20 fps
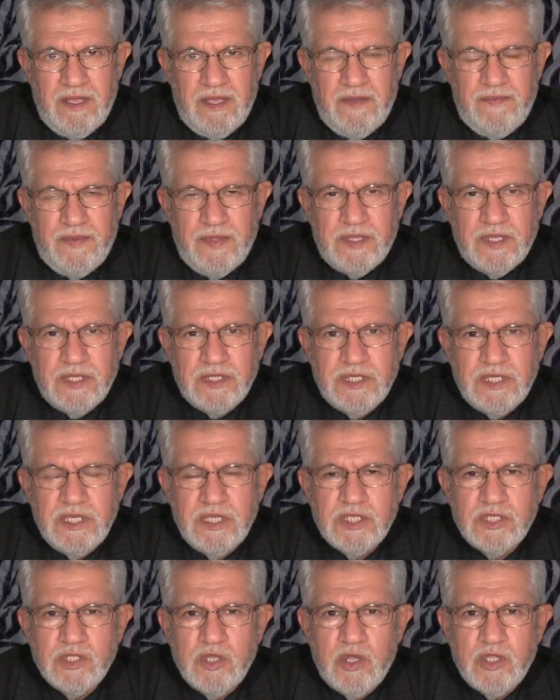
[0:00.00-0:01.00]
if he
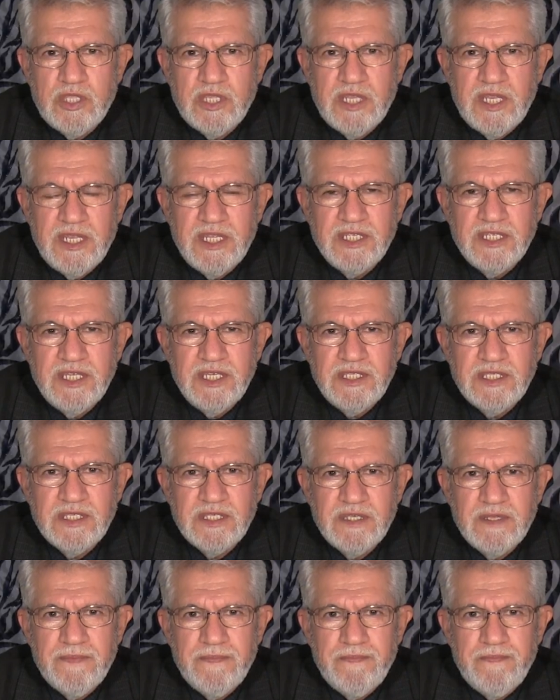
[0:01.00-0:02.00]
is not
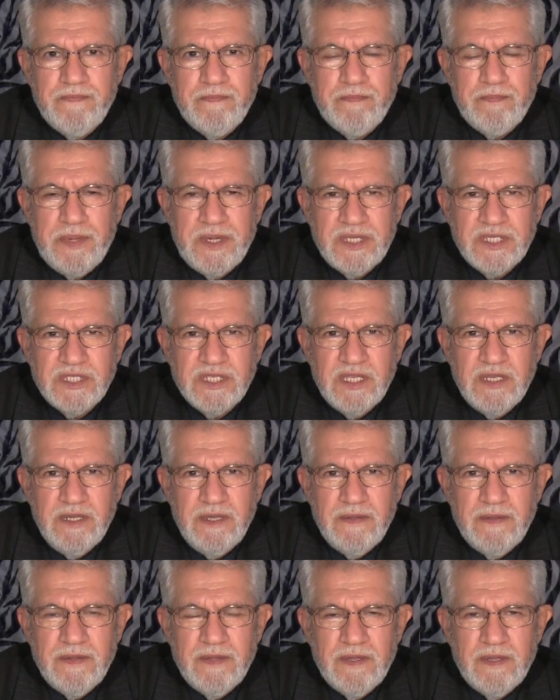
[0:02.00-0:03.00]
religious
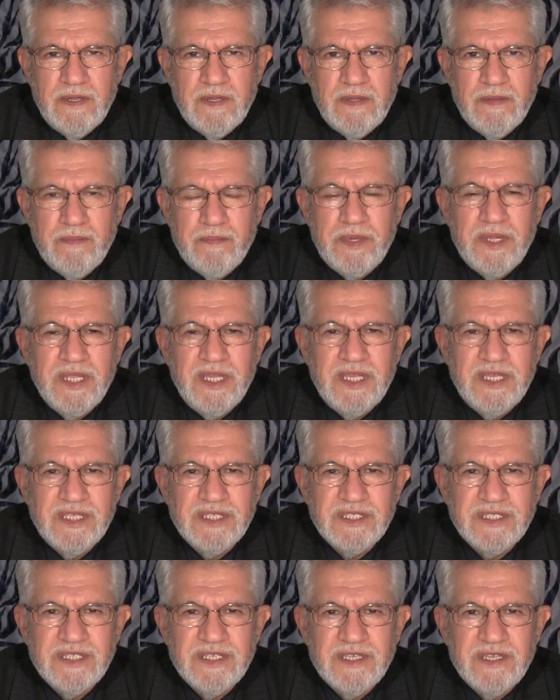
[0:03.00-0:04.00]
person,
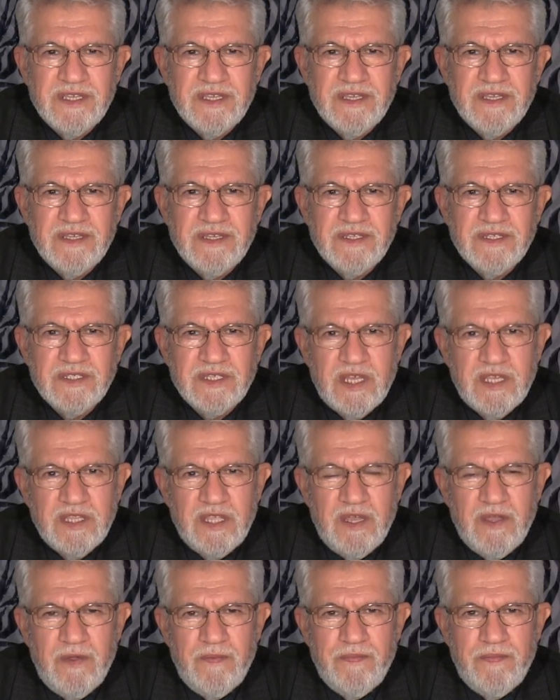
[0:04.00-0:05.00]
please
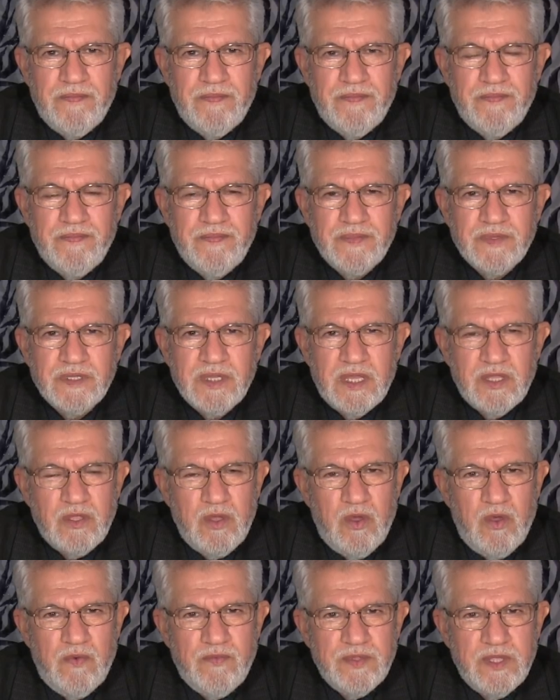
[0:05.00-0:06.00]
shut off
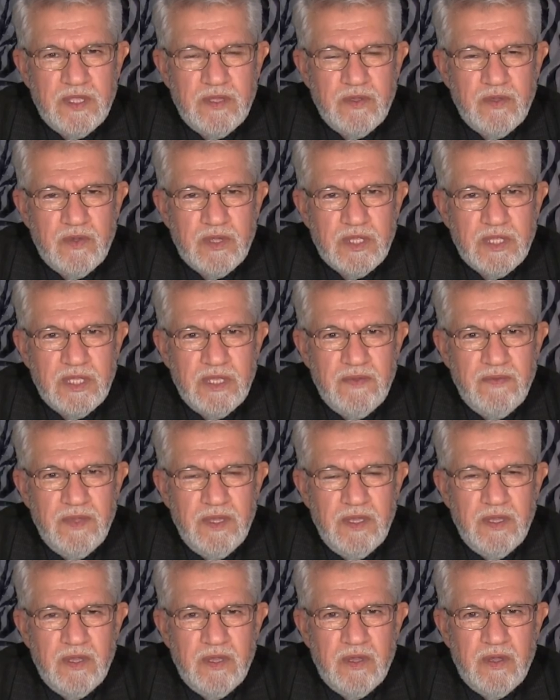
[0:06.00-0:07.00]
your
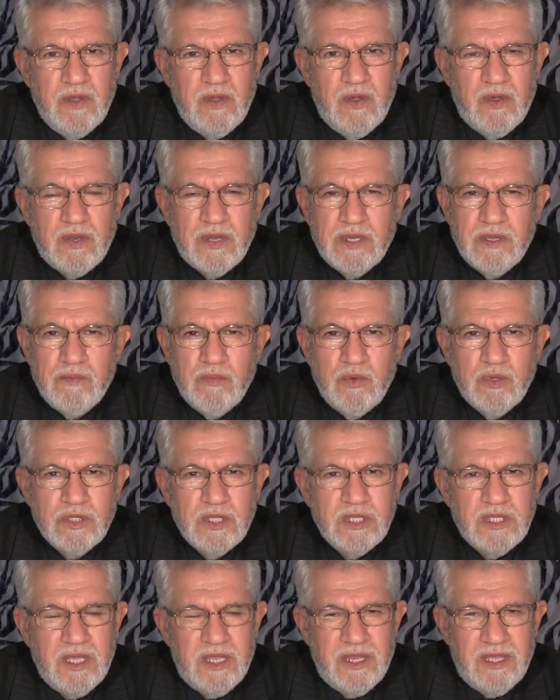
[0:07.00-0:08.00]
TV or
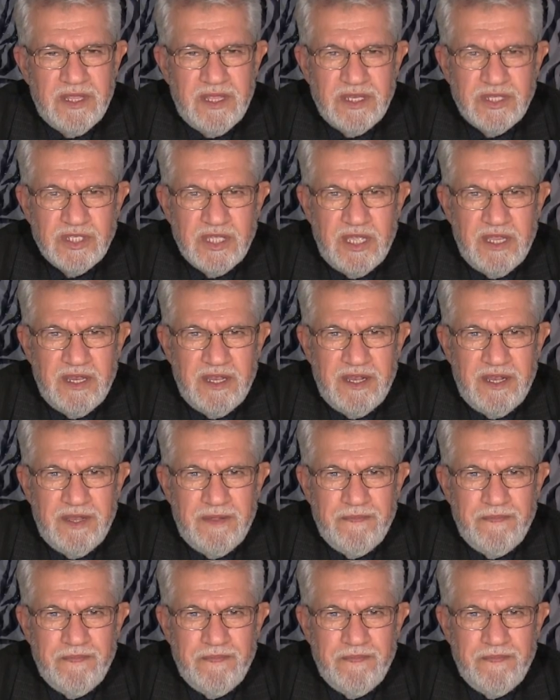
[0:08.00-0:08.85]
remote it another channel.